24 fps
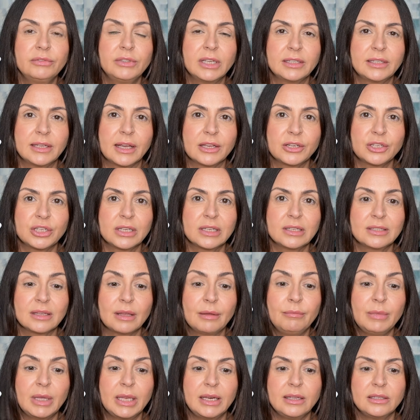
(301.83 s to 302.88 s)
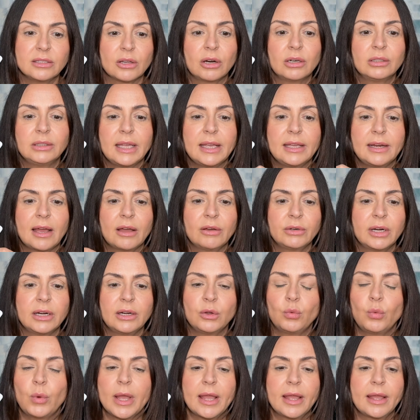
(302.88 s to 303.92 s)
Natasha's midis are laid out in a
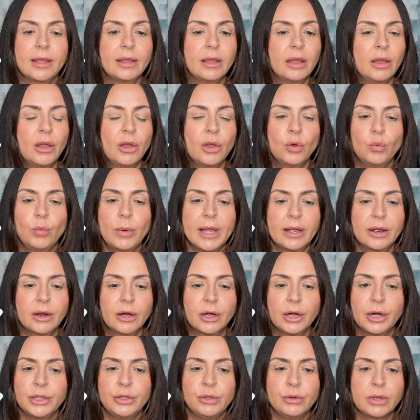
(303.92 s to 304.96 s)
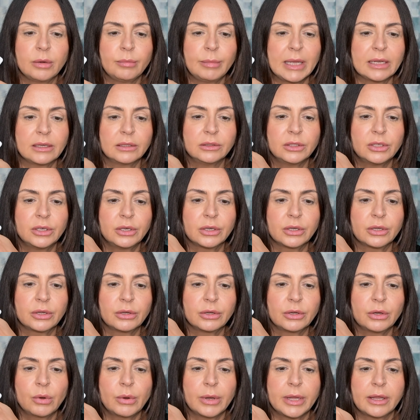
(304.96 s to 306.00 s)
way where you can make a look
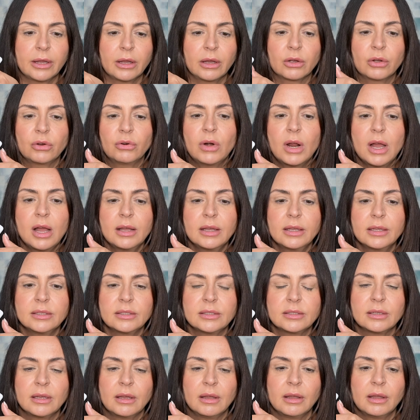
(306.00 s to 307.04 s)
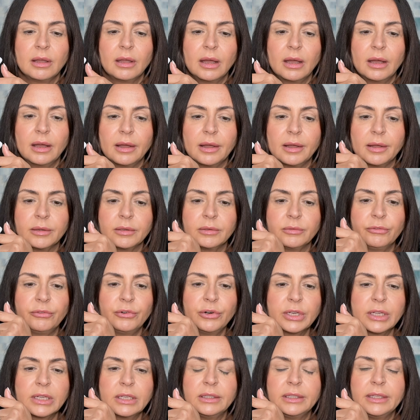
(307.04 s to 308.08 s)
going across,
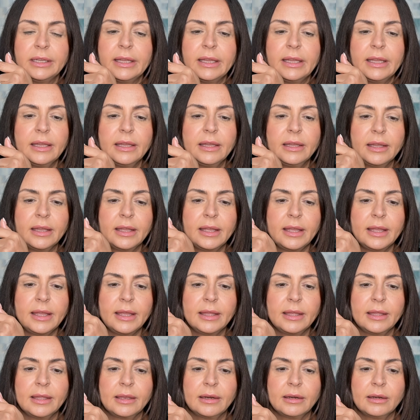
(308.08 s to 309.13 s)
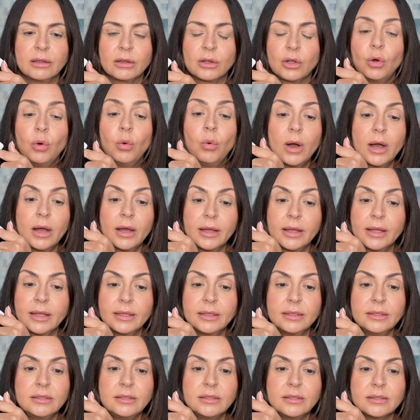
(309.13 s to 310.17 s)
vertically, in
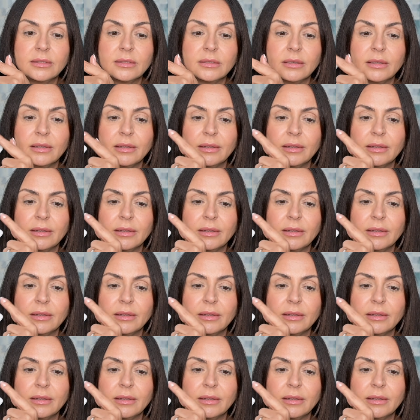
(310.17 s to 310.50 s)
quads,